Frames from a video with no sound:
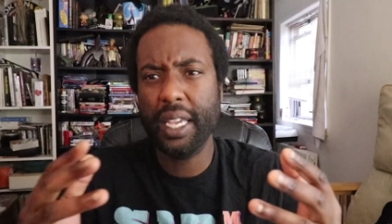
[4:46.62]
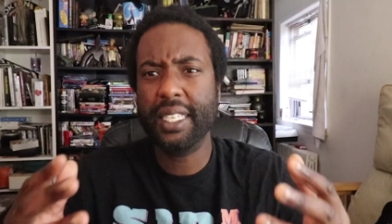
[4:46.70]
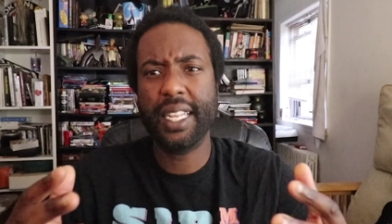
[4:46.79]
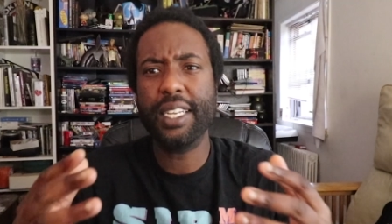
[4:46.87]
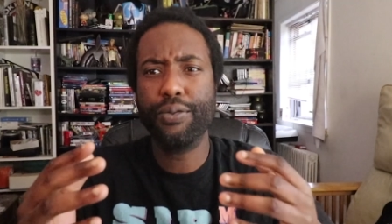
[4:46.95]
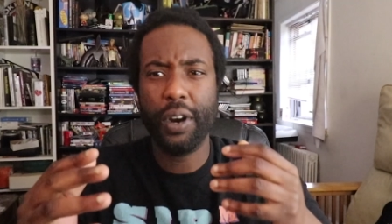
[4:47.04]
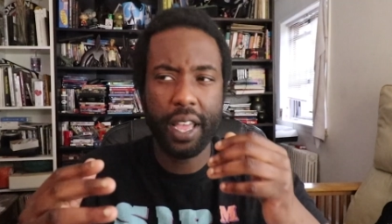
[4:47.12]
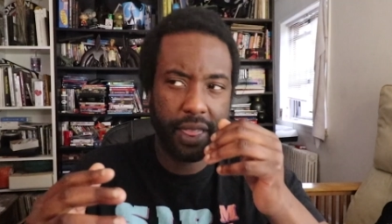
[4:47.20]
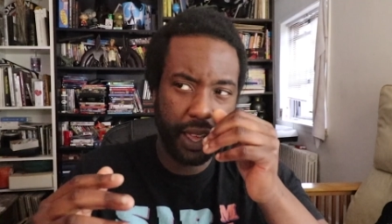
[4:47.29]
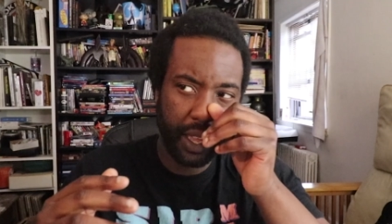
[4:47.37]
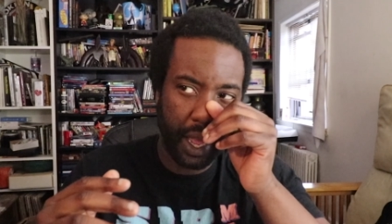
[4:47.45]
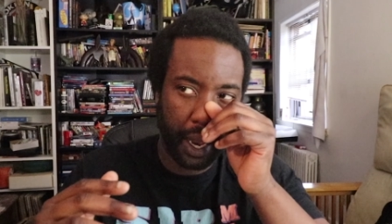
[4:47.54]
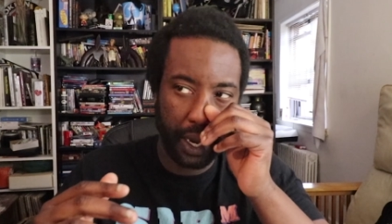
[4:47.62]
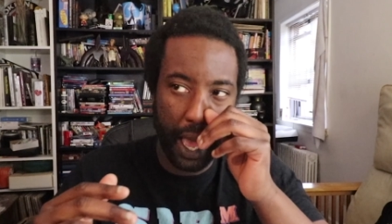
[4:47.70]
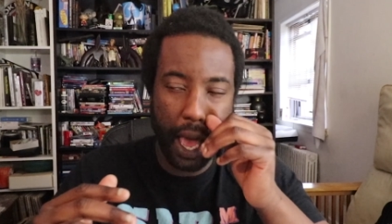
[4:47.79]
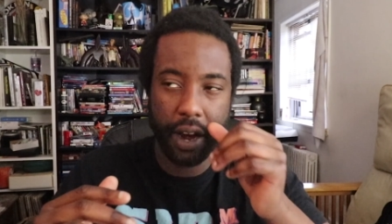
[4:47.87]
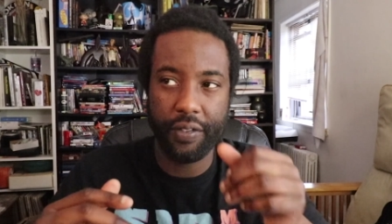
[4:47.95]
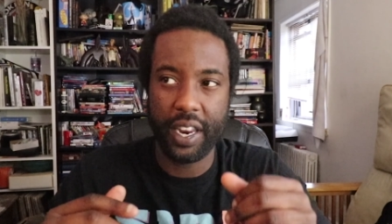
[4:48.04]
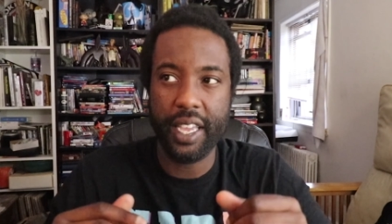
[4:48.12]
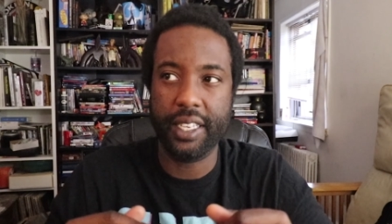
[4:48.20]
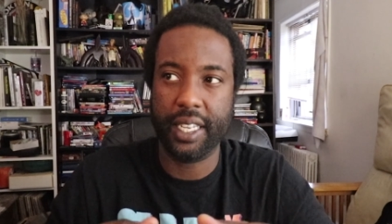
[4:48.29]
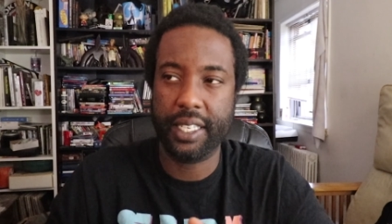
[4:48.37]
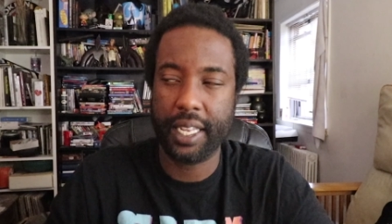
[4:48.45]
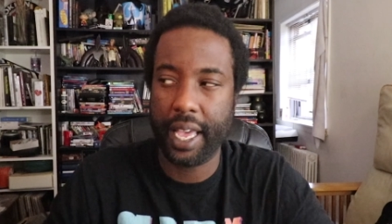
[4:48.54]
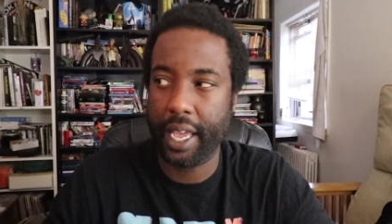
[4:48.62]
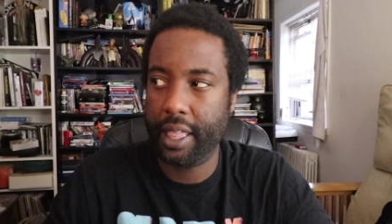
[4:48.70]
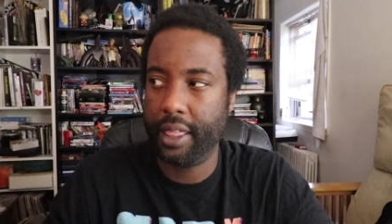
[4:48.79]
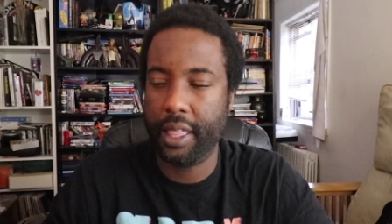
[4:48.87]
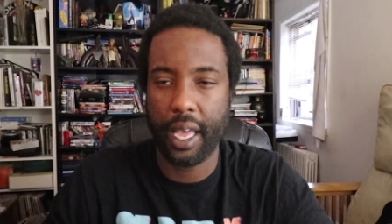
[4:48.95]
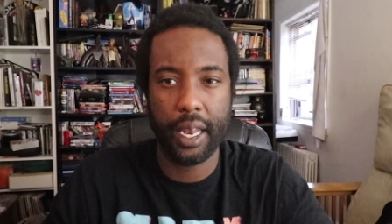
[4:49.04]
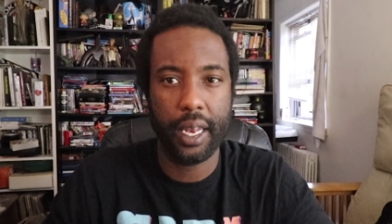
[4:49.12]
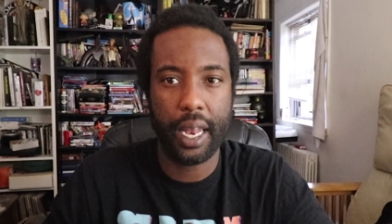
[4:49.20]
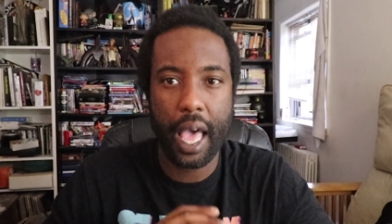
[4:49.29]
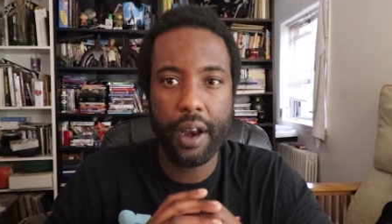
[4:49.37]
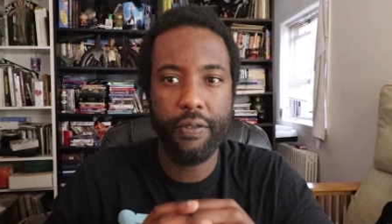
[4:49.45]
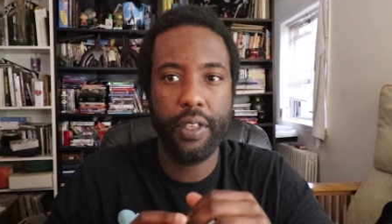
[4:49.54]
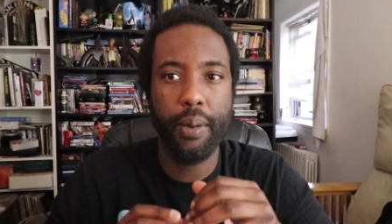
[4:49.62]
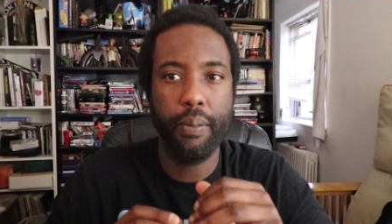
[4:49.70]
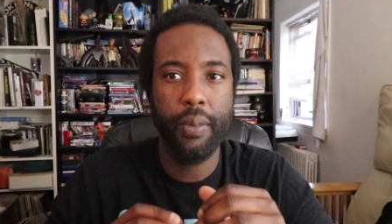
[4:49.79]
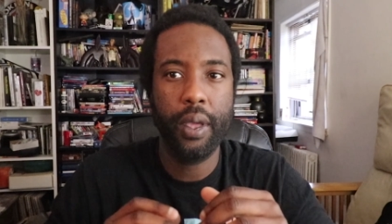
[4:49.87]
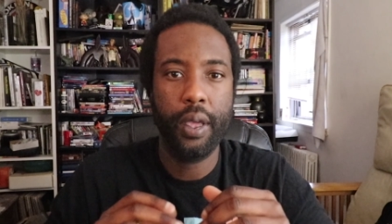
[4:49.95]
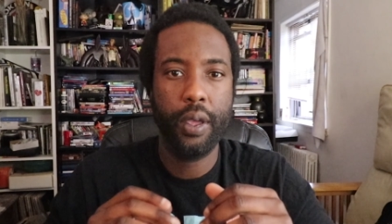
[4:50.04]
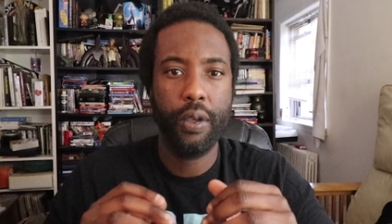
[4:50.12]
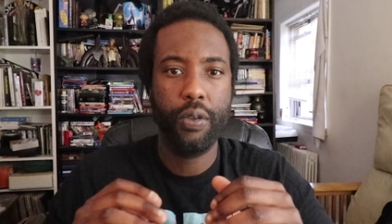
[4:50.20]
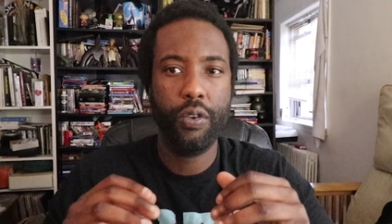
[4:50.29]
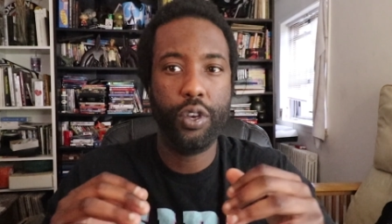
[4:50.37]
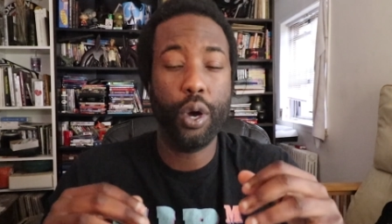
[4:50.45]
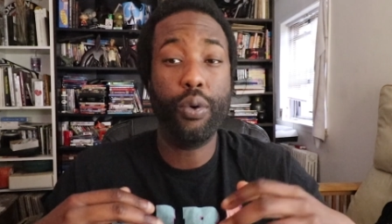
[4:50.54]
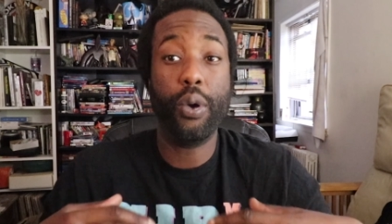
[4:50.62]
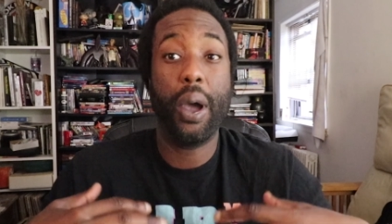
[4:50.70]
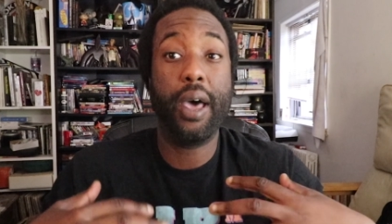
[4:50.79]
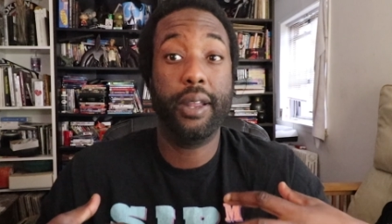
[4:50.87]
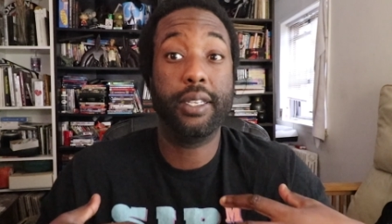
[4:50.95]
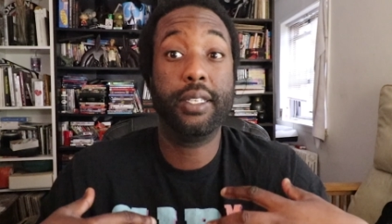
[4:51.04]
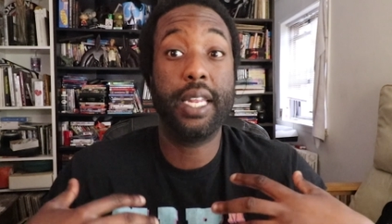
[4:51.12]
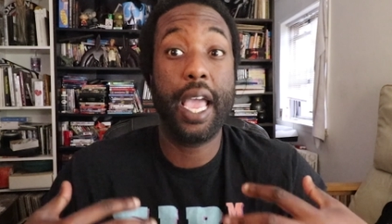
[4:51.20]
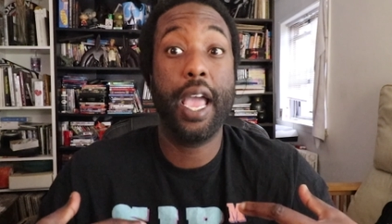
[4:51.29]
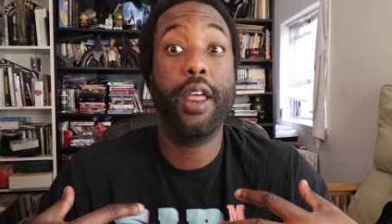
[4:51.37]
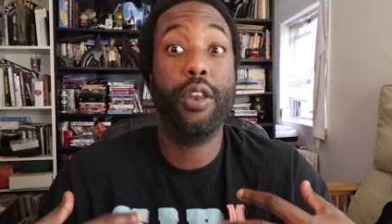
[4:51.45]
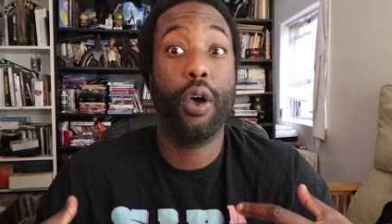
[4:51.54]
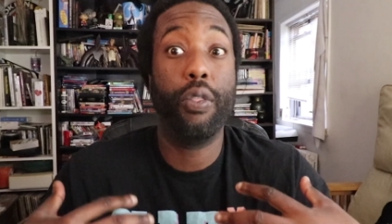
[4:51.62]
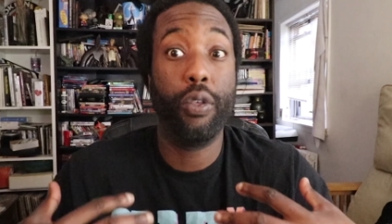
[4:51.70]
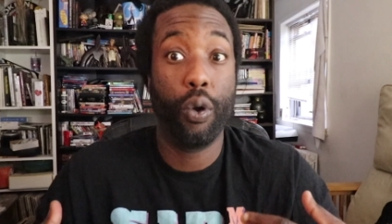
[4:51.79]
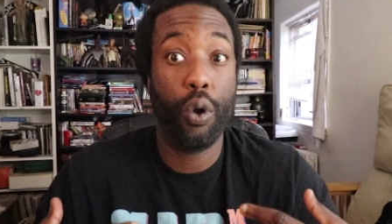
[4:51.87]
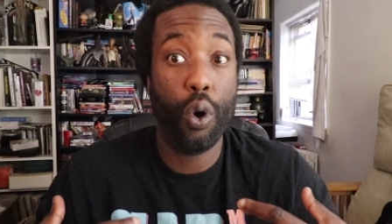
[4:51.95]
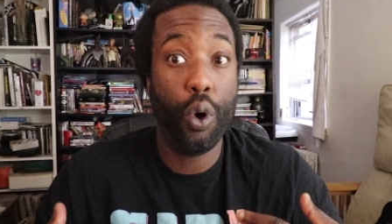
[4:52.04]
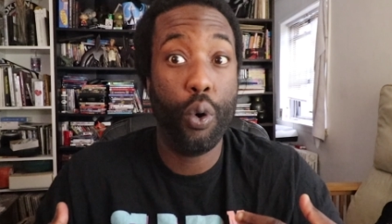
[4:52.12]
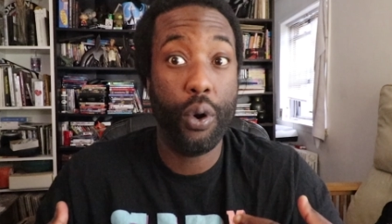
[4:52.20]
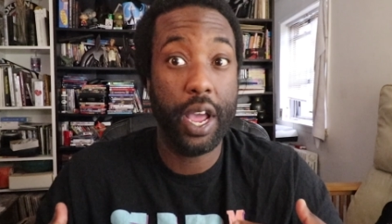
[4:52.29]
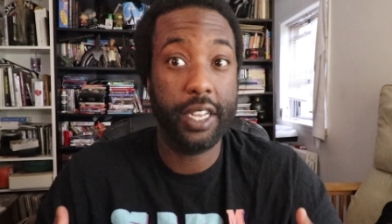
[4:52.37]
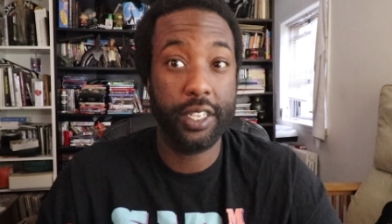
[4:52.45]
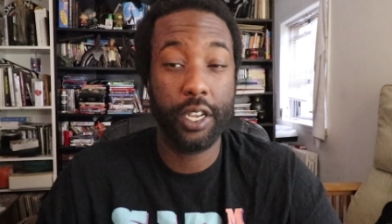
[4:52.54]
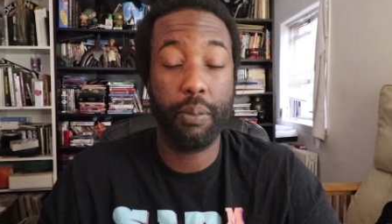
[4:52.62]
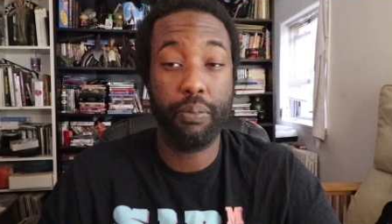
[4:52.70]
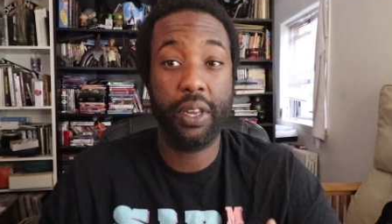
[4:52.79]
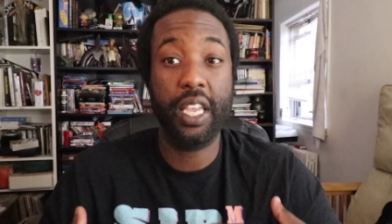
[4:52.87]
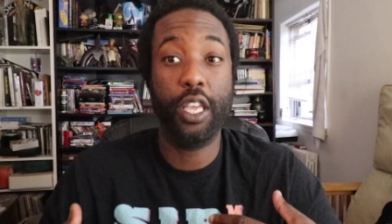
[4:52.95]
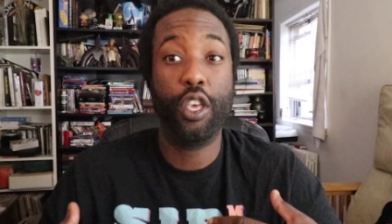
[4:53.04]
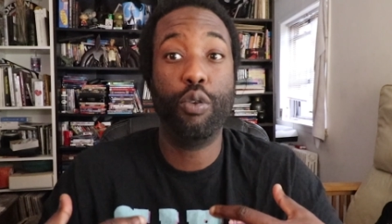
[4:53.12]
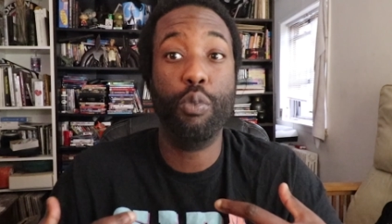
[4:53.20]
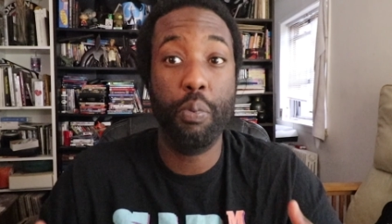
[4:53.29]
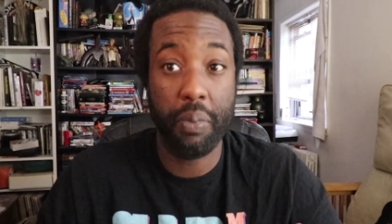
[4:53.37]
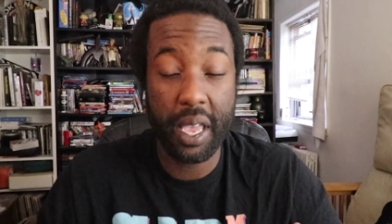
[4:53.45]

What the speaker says: because that's what I think a lot of it is. It's like a lot of them don't know how to stand on their own as a complete human